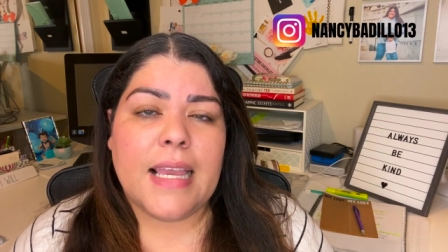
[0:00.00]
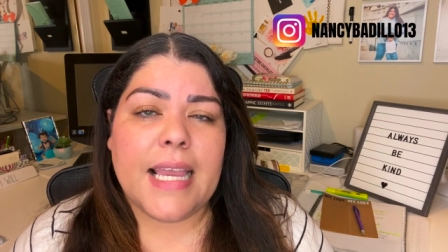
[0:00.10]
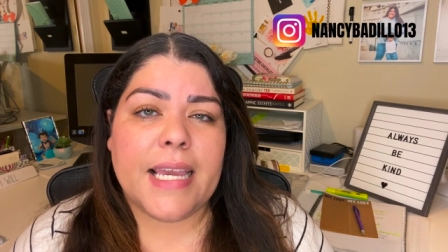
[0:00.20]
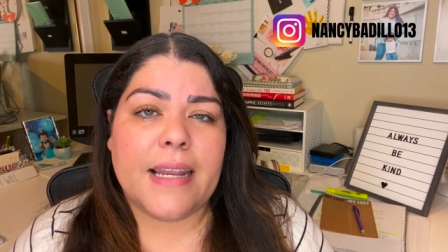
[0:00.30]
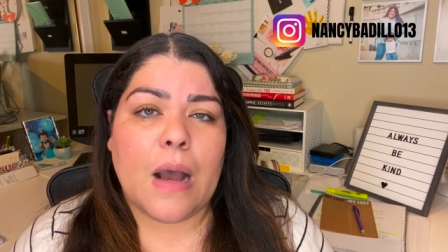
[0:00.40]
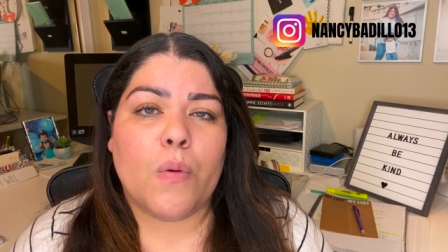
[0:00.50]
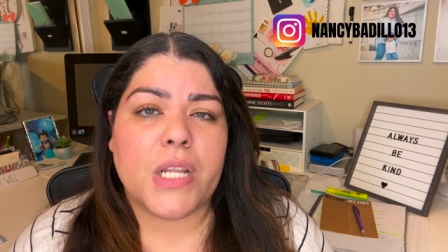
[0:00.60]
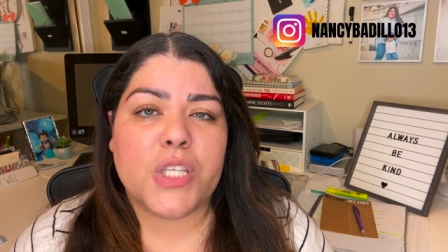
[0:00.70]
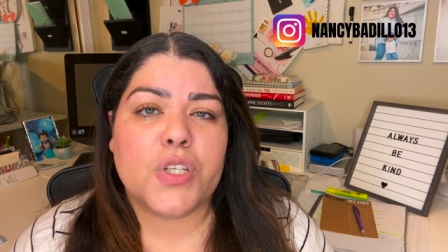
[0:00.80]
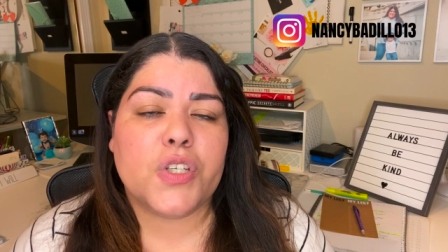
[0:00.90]
And I
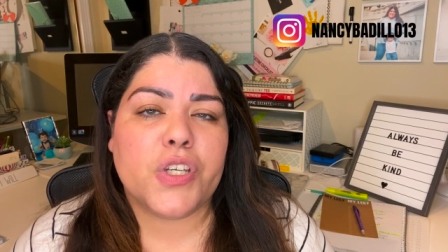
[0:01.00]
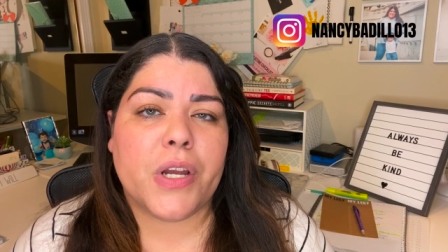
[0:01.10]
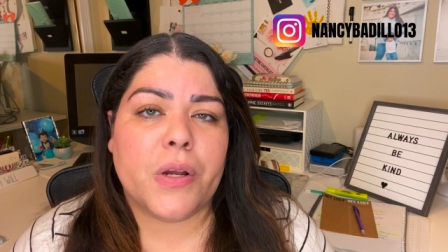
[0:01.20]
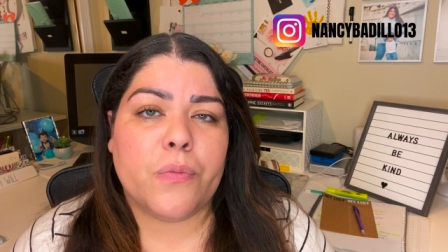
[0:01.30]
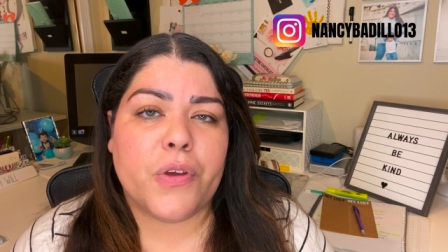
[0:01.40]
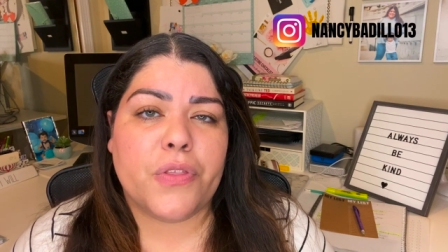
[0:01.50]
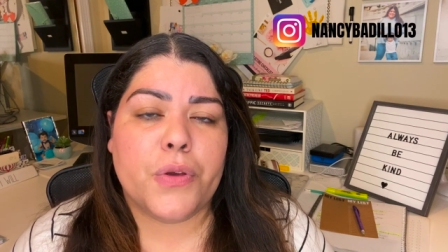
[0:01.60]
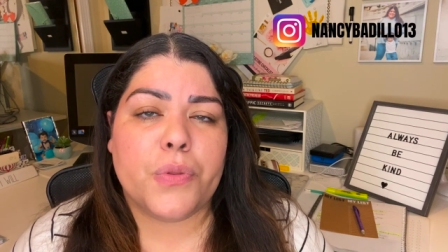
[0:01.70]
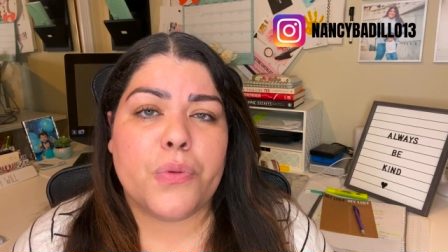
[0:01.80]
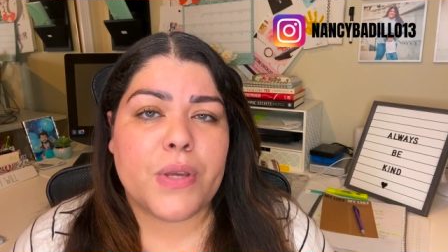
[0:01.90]
wanted to share with
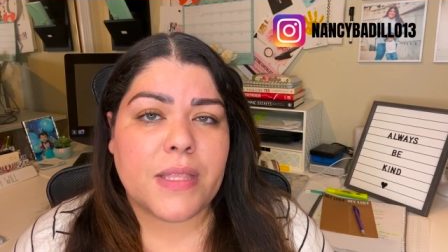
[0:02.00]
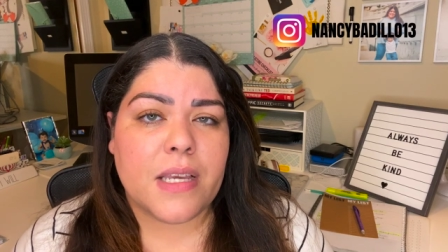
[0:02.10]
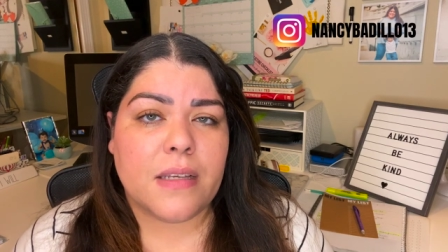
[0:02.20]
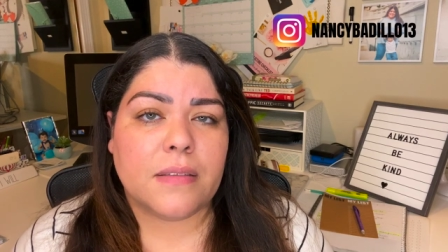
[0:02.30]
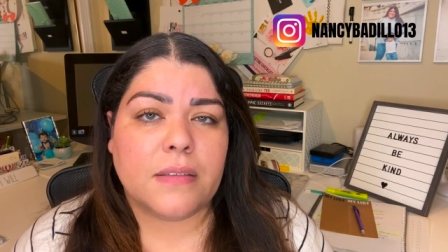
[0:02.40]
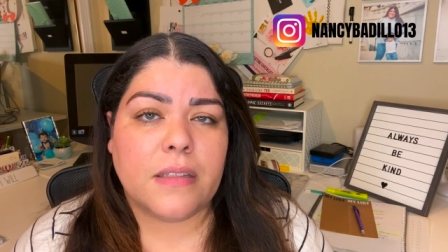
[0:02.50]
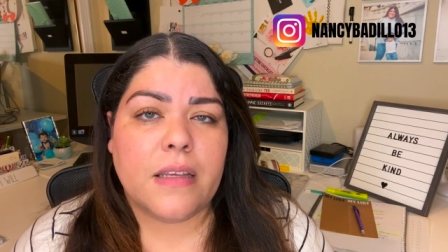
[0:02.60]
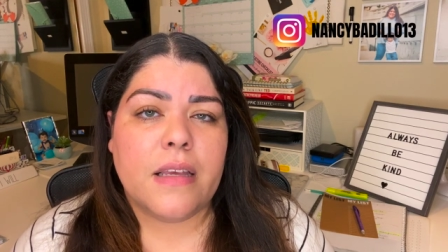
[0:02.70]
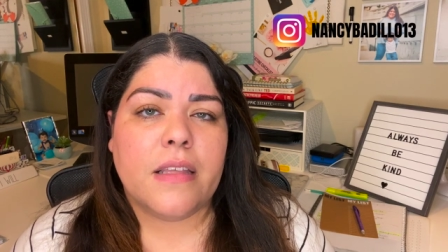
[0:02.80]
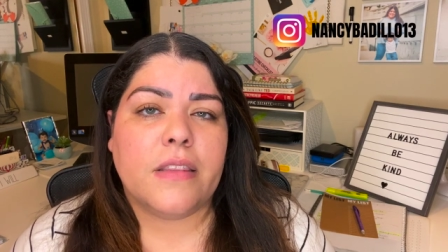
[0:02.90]
you three things
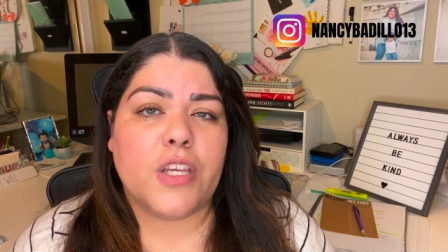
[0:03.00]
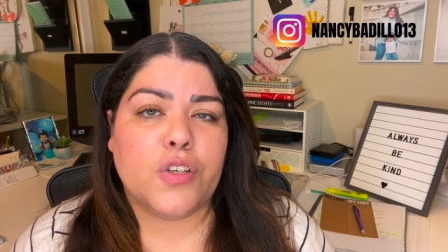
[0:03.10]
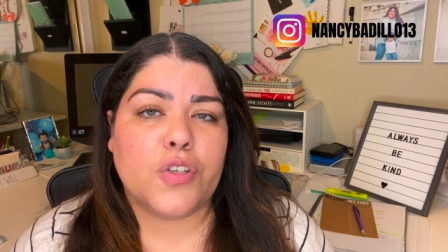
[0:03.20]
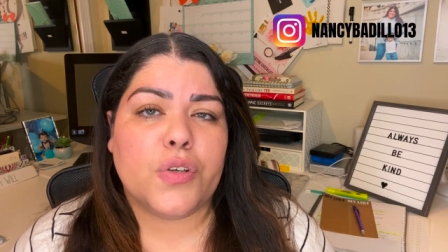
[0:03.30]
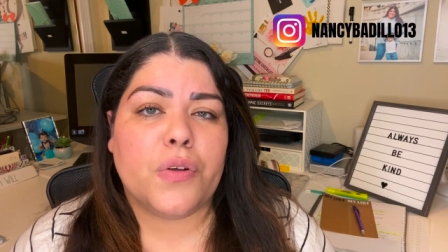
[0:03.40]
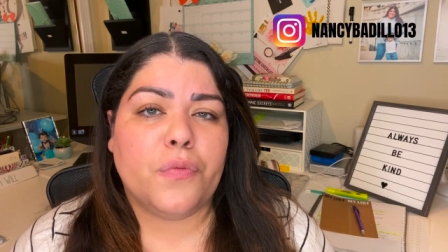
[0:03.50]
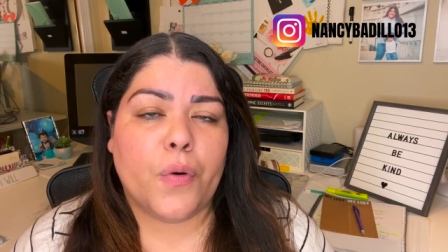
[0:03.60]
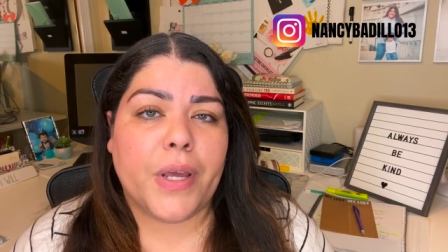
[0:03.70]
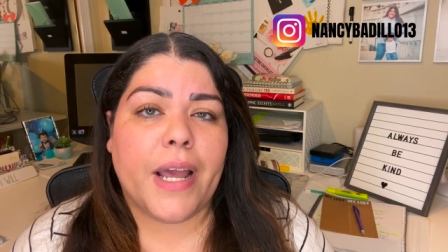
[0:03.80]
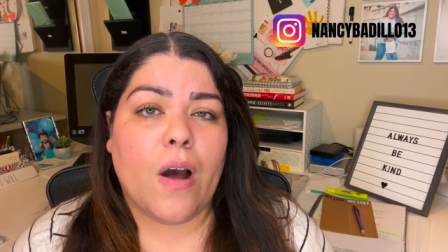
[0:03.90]
that you should
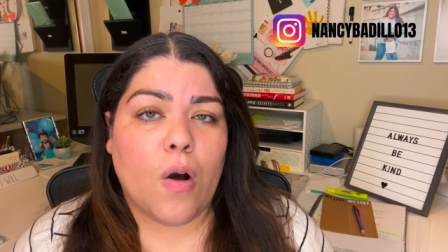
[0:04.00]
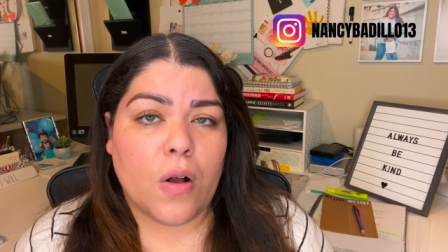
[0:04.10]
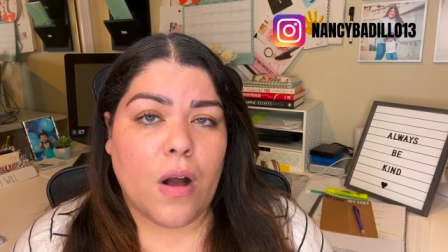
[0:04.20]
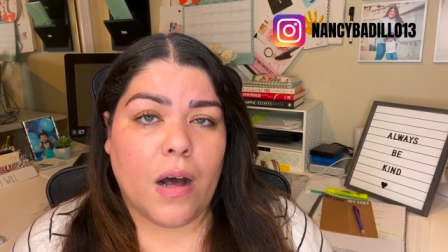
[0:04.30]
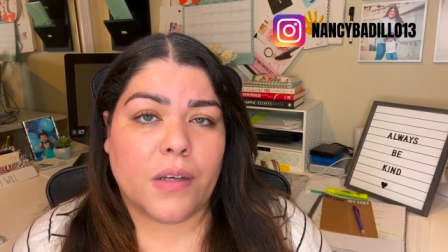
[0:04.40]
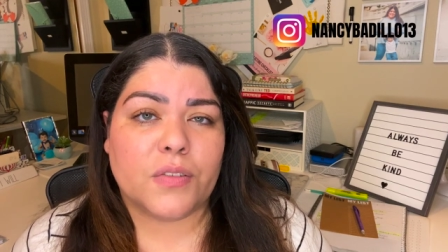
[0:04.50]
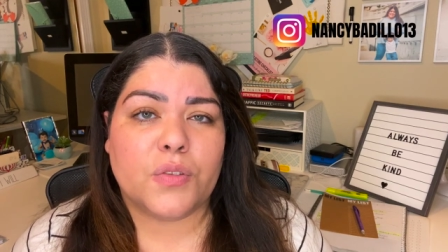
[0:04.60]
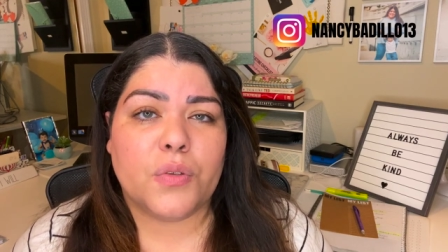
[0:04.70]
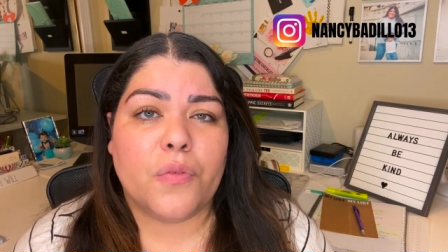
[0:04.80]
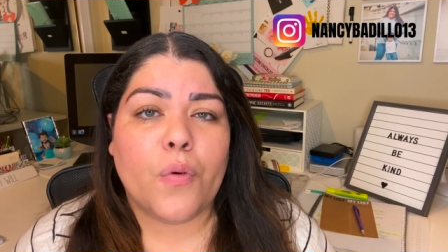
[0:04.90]
avoid at all costs
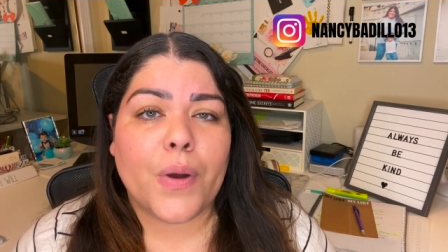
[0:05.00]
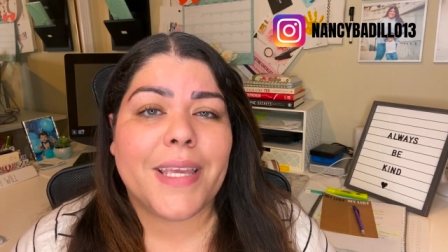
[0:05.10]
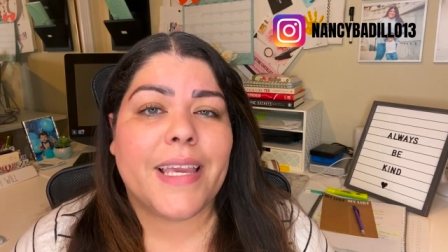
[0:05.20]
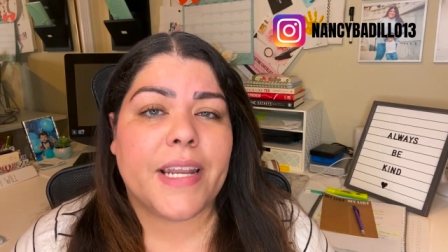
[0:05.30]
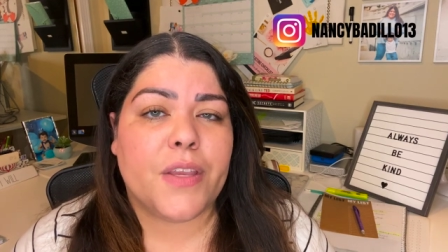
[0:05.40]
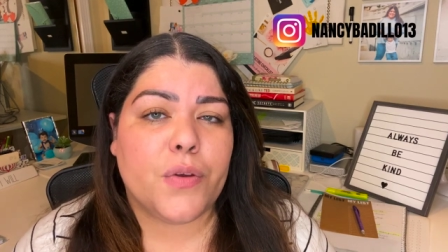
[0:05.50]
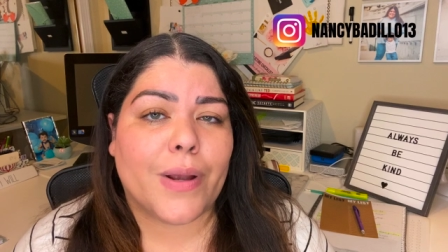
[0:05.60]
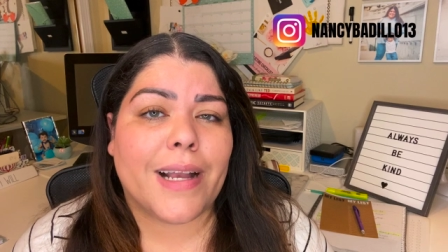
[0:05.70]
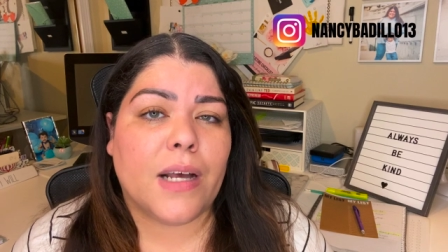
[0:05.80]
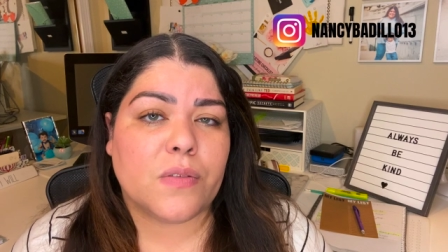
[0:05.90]
to avoid getting your
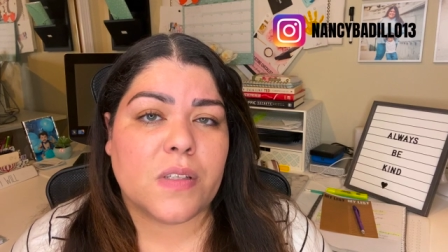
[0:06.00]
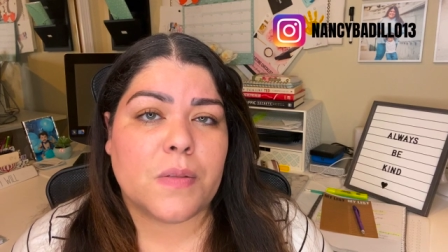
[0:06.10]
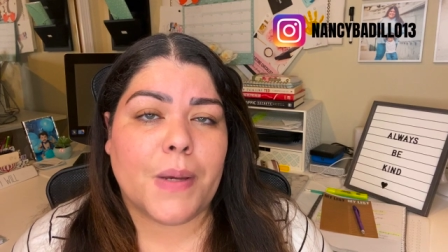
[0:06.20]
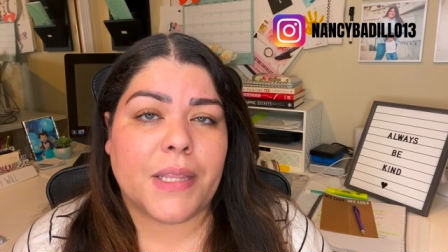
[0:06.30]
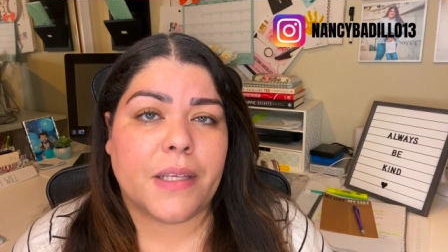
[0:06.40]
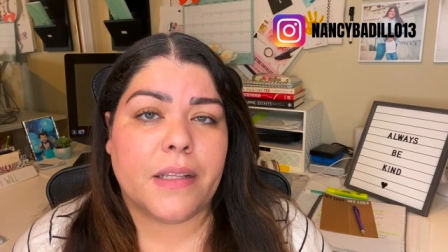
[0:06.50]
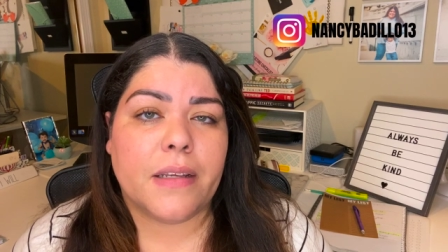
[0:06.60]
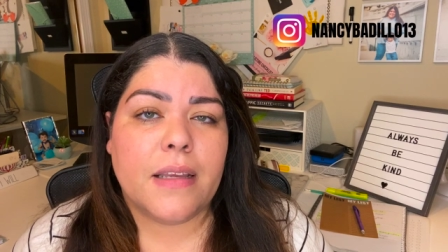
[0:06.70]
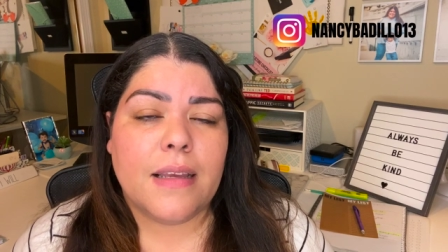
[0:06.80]
account suspended.